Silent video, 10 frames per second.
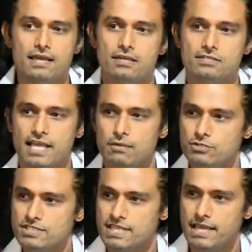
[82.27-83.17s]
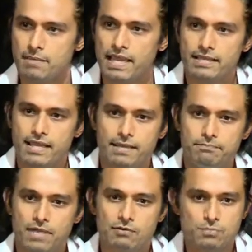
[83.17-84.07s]
because I
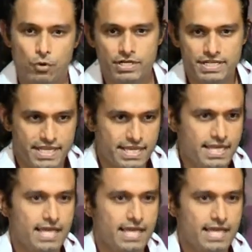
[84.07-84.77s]
was born in Delhi,